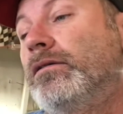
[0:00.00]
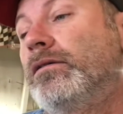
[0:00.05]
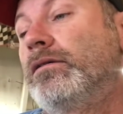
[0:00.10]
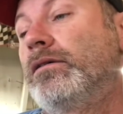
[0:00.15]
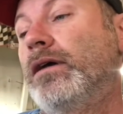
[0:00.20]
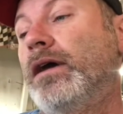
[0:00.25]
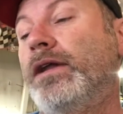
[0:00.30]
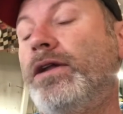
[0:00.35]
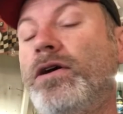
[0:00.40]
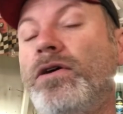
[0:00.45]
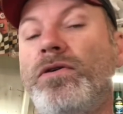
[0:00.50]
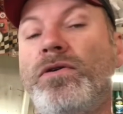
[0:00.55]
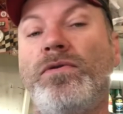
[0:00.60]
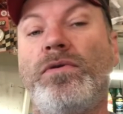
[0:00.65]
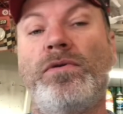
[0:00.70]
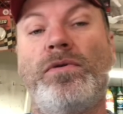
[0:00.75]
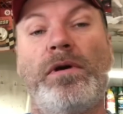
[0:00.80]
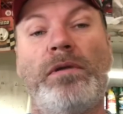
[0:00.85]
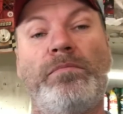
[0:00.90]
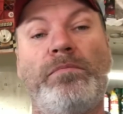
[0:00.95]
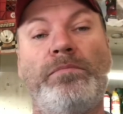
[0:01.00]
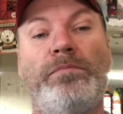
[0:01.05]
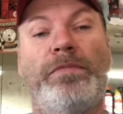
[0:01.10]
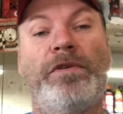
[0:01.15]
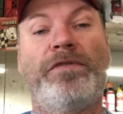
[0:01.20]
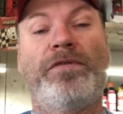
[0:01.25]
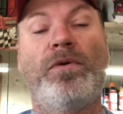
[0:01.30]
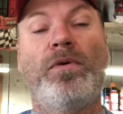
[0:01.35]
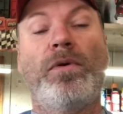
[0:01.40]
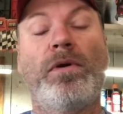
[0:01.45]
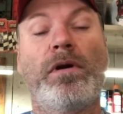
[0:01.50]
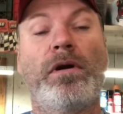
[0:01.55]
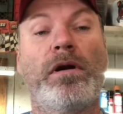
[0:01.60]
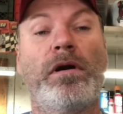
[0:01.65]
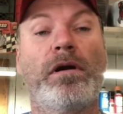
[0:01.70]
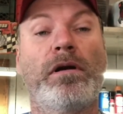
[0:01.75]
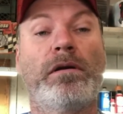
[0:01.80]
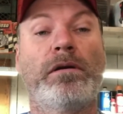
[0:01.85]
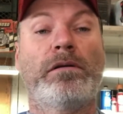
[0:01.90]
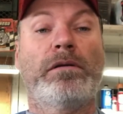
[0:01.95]
I know
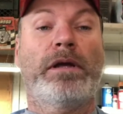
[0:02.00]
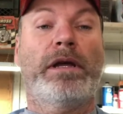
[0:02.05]
before